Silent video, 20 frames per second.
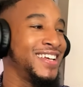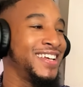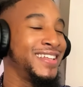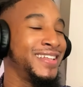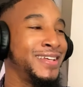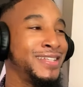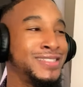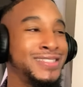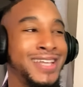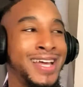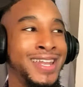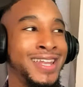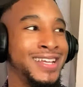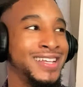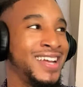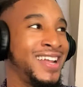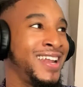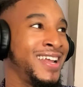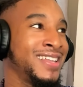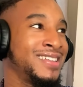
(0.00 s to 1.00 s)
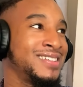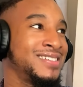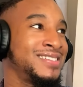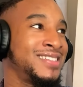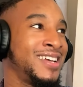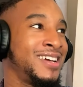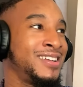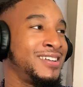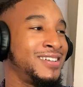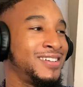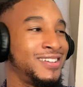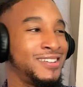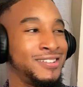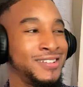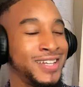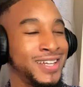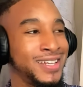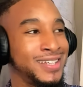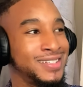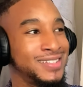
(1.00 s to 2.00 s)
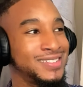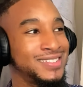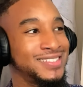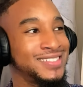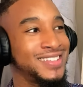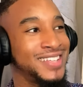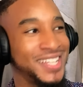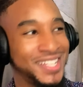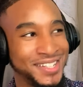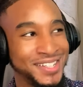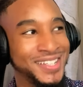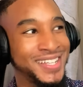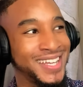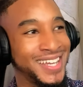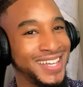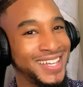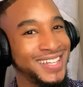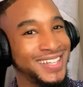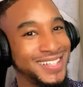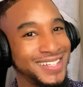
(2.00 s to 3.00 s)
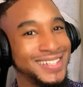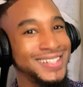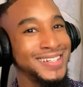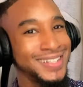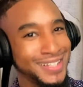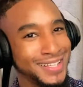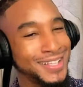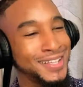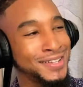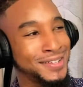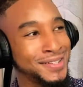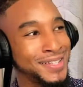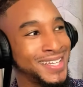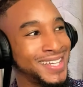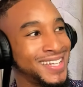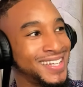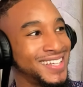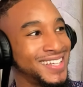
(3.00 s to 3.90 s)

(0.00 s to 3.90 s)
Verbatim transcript: it's I like, I like this Taylor. Okay, okay, okay.